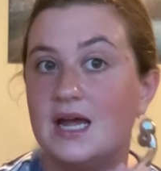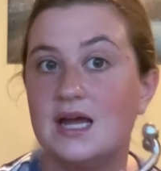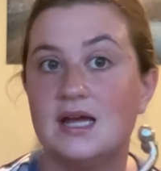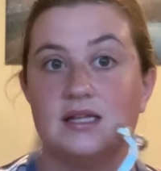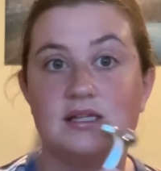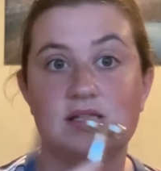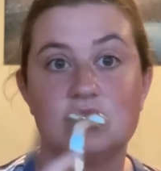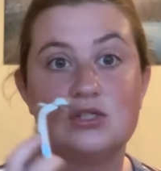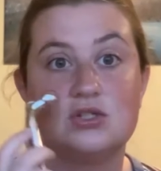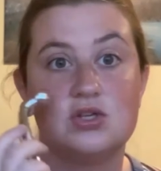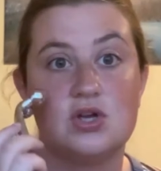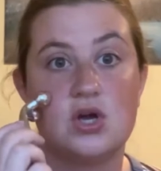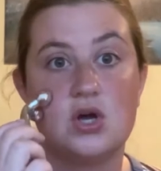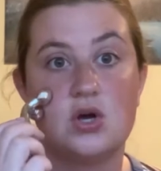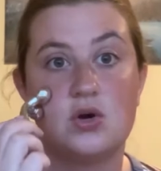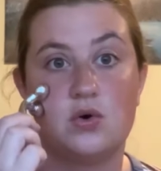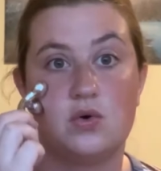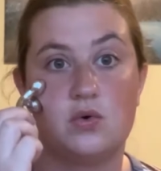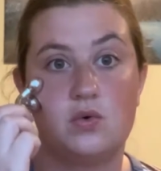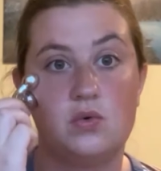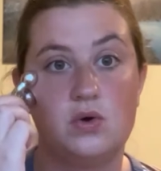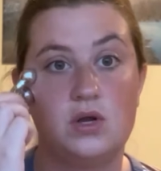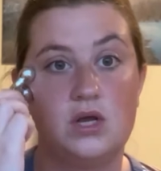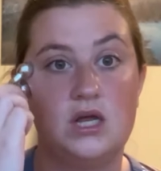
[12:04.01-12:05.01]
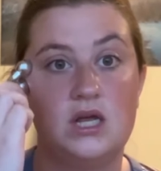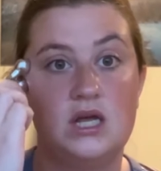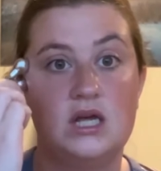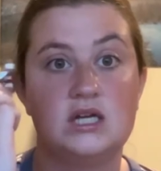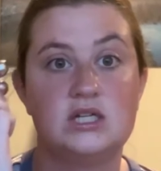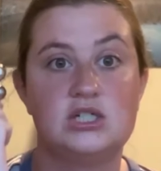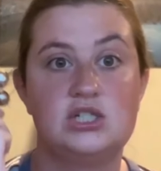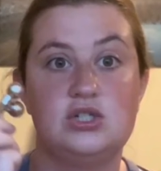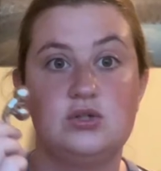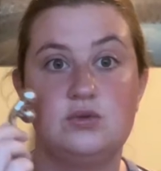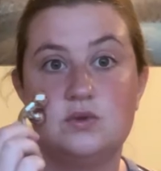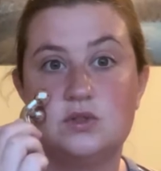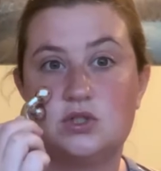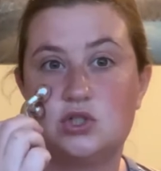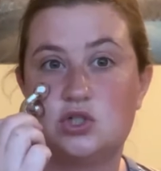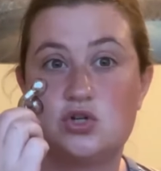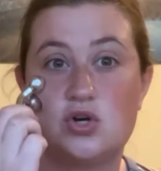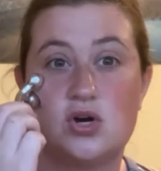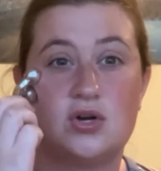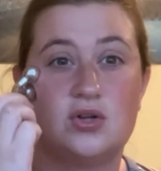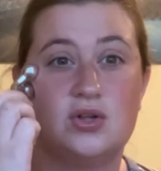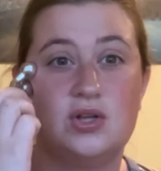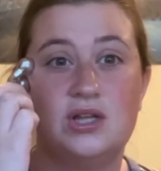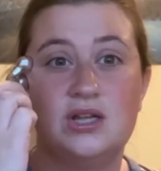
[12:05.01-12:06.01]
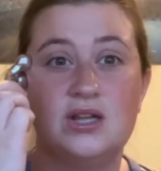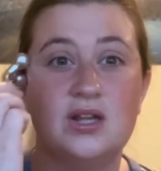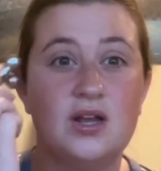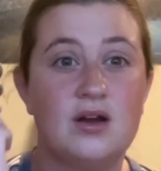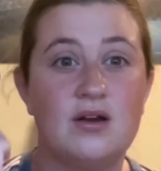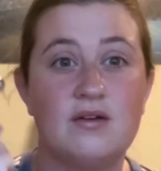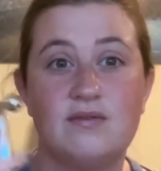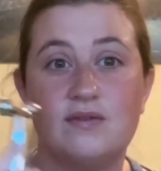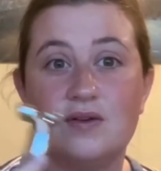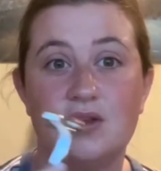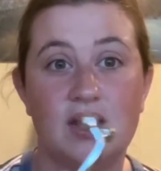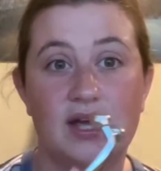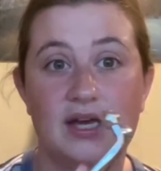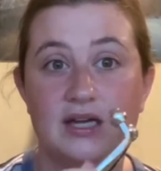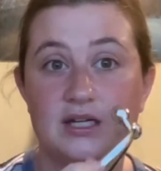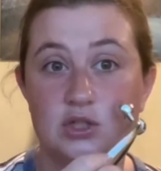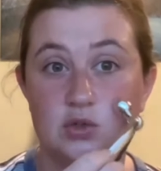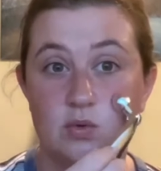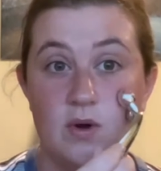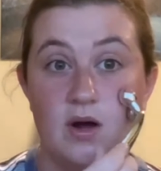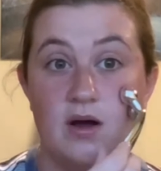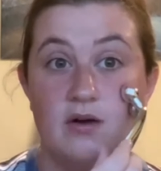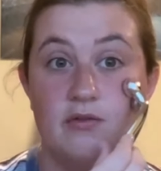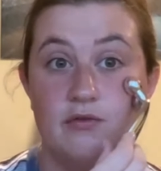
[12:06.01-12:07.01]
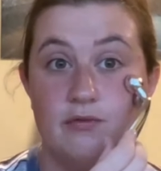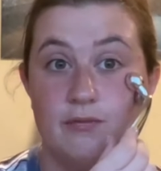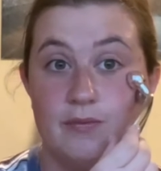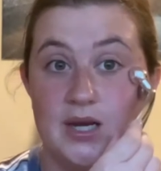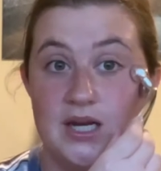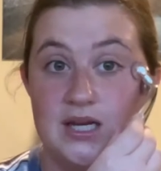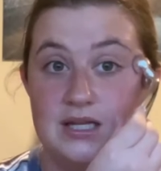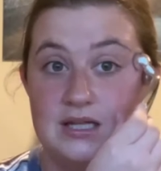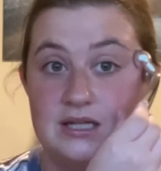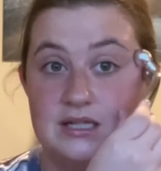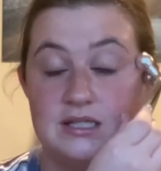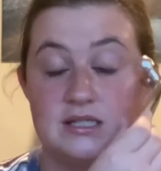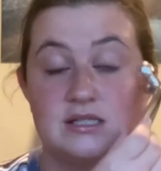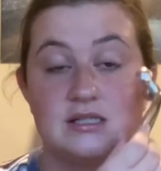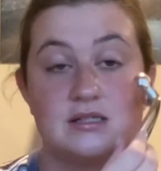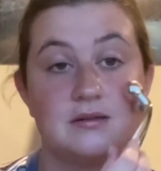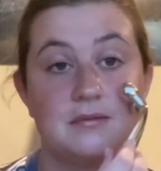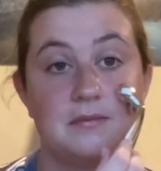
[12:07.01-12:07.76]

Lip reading: And so she was struggling there for like 12 minutes.